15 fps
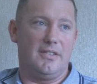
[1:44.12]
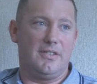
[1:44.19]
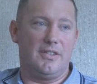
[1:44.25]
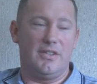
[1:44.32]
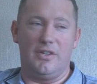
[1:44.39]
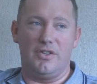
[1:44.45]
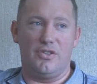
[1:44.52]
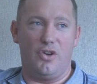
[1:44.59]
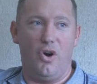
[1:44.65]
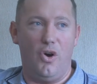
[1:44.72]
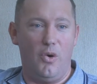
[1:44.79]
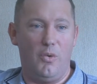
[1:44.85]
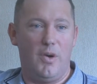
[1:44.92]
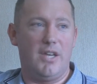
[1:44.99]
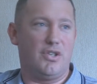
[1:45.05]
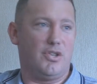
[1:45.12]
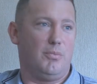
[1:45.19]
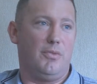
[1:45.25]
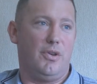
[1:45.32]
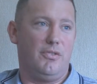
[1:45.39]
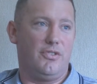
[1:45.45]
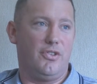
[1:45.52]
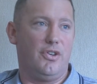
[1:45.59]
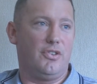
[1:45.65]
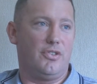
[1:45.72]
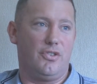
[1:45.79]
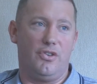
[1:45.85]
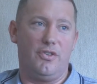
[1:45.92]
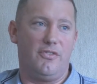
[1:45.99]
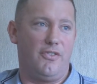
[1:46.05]
So there's always someone that's
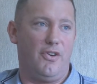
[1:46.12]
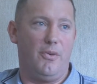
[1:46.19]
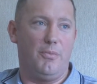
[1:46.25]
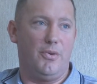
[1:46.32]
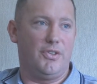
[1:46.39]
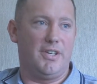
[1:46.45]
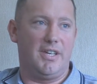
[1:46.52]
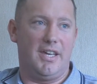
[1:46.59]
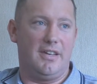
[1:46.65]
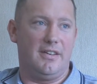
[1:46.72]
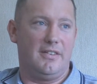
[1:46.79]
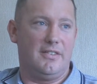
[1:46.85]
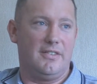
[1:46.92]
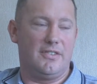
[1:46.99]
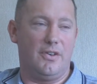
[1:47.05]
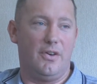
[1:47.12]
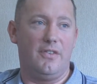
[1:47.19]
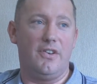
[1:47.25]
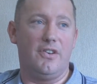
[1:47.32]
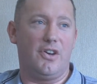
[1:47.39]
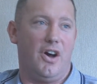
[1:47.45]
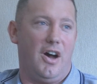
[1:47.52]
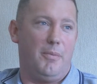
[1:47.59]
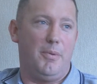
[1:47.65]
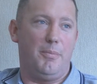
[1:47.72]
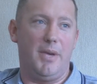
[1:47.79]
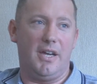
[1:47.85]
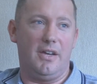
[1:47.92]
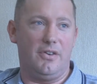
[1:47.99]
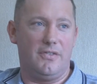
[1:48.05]
going to throw mud at you. Well, so you can't be
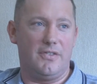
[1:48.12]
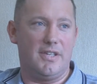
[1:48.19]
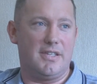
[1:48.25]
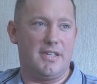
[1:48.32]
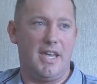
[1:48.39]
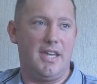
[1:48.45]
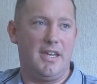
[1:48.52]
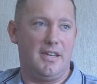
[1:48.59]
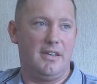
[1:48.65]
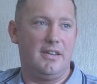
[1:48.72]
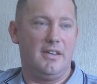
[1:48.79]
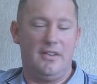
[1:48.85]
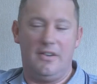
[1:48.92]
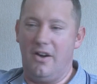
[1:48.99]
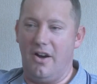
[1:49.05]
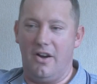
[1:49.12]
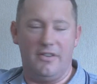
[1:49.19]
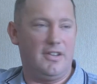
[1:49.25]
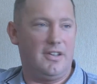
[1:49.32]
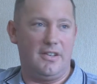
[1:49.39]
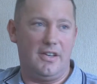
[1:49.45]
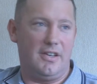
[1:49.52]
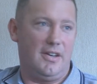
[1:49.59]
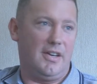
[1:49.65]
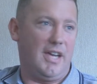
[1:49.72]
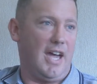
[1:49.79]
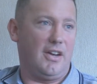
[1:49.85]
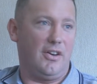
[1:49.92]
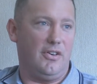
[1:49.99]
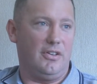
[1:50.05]
big enough to take. Oh, you'll
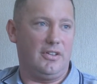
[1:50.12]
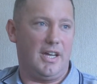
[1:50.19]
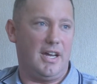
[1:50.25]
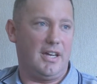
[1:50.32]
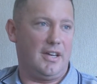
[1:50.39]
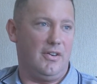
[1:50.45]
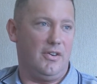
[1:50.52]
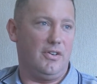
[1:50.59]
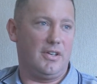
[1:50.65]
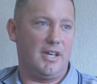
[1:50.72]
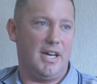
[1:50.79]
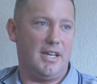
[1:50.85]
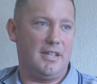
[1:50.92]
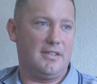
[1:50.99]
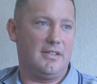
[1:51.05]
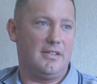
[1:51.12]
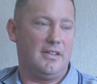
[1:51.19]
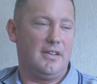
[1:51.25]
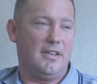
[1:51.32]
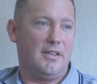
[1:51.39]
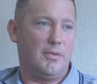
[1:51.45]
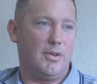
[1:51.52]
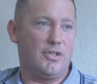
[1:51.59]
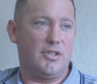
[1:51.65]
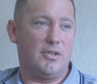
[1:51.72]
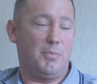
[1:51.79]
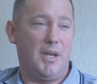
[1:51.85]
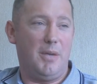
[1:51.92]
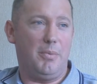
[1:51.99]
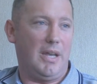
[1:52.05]
get called out, all kinds. Because
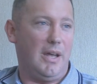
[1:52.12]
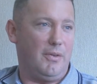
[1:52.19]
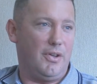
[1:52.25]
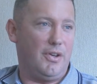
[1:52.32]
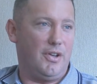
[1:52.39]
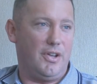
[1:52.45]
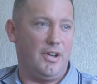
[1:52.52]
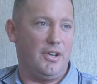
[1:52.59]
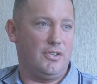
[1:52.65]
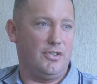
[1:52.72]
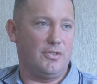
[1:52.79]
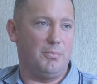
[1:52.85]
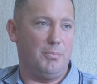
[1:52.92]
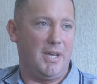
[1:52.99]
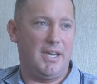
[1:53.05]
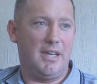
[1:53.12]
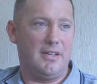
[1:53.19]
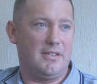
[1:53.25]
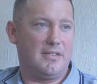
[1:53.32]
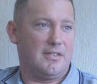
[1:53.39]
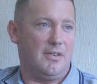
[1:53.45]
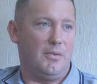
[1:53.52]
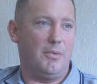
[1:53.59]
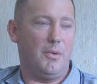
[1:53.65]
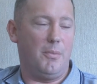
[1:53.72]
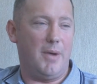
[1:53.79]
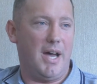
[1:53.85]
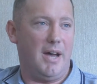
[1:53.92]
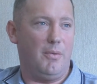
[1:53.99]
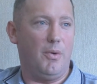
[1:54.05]
there's people out there that are just bigots. So no
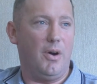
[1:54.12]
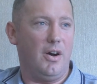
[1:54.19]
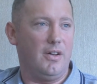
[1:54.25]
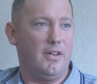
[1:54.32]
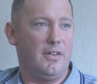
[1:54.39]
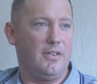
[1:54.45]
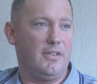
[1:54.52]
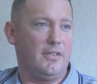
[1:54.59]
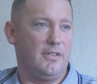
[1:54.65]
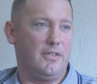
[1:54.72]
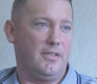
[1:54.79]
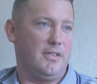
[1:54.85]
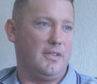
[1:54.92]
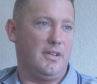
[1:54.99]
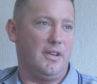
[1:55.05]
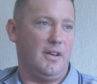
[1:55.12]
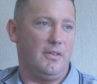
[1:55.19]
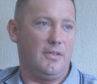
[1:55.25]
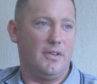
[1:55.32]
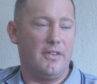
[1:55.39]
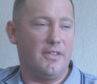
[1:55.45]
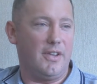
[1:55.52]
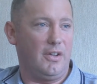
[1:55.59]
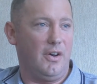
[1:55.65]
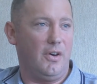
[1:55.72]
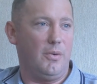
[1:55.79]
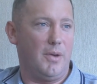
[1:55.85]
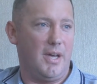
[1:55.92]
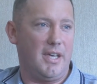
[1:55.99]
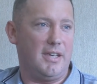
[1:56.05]
matter what, you know, they'll
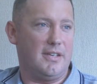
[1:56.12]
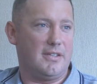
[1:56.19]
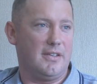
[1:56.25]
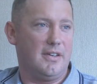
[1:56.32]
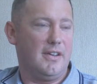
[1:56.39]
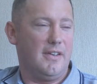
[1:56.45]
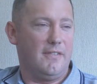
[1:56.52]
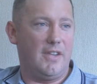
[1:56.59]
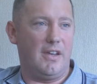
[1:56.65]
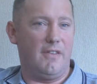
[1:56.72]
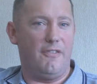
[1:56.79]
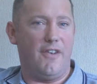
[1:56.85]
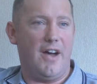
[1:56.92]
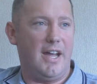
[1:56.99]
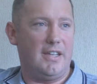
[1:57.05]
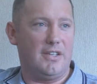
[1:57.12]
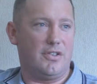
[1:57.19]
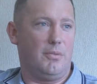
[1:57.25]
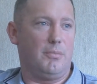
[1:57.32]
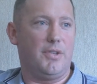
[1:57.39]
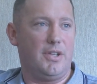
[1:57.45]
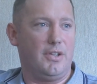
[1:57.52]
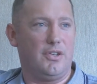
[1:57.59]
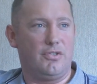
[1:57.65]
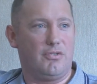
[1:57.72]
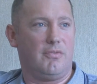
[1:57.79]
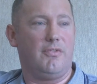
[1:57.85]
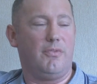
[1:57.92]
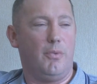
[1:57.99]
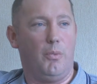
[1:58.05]
always, they can find something that's
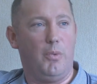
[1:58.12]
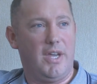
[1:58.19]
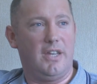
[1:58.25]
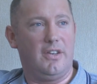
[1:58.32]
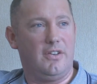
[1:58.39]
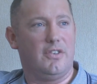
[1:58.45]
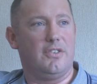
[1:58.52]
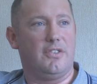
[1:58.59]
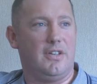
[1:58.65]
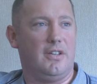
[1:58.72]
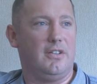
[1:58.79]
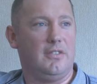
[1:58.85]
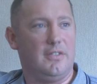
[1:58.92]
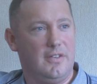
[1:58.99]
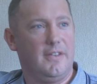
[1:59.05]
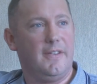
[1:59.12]
a weakness, they'll